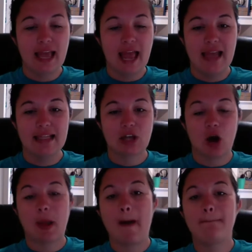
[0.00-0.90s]
and it's
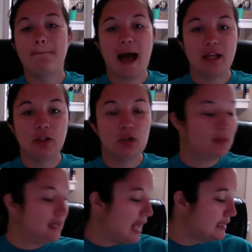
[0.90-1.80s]
called
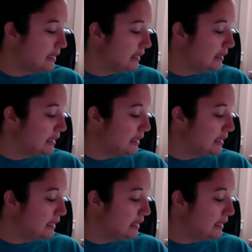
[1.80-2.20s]
bioluminescence.